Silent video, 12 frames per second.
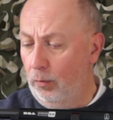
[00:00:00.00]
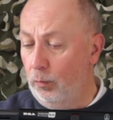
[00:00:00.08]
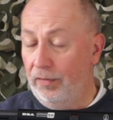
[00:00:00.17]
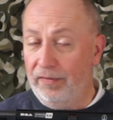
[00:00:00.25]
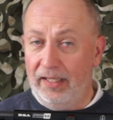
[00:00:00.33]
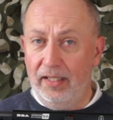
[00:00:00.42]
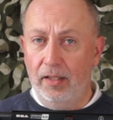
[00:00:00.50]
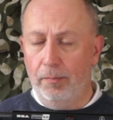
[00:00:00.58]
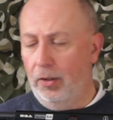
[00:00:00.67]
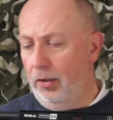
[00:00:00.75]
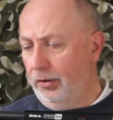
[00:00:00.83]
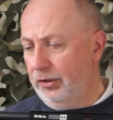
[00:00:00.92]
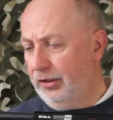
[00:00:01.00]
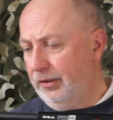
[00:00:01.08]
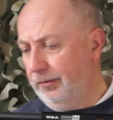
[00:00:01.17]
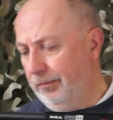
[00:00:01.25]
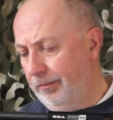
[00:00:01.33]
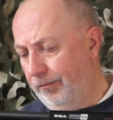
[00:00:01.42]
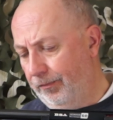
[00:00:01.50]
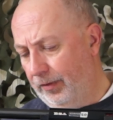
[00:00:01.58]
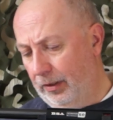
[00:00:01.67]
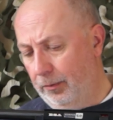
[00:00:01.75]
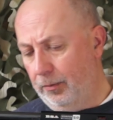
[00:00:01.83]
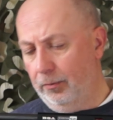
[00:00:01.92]
Within the box
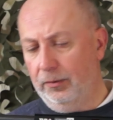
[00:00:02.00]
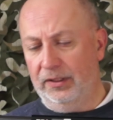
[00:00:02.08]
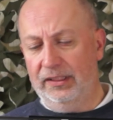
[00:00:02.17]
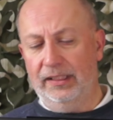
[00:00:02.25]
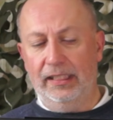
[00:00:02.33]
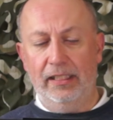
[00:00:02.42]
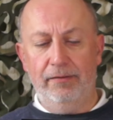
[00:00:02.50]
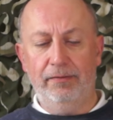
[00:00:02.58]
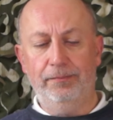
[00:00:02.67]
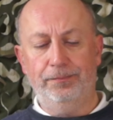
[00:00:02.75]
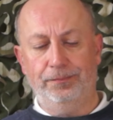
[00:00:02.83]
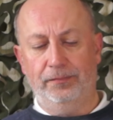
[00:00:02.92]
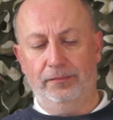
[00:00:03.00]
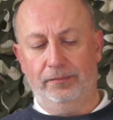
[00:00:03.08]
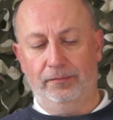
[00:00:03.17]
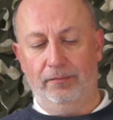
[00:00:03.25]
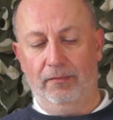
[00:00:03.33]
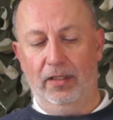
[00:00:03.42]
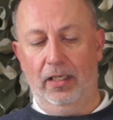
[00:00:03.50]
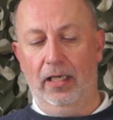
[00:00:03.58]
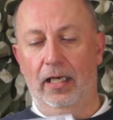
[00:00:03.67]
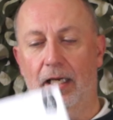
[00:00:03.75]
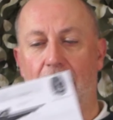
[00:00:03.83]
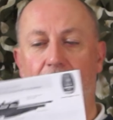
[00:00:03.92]
you will receive
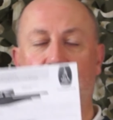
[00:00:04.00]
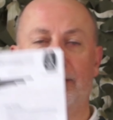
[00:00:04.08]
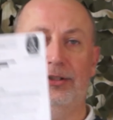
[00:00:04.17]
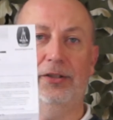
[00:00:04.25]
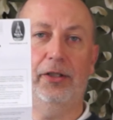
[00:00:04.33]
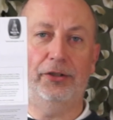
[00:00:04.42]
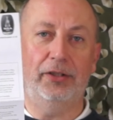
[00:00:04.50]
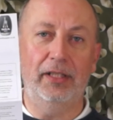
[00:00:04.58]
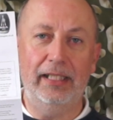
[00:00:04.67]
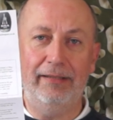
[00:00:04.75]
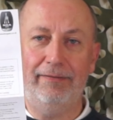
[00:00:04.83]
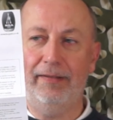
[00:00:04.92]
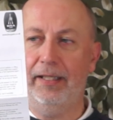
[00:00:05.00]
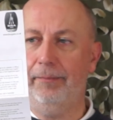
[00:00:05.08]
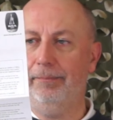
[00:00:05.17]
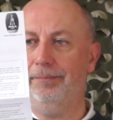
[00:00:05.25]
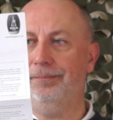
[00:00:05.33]
an instruction leaflet,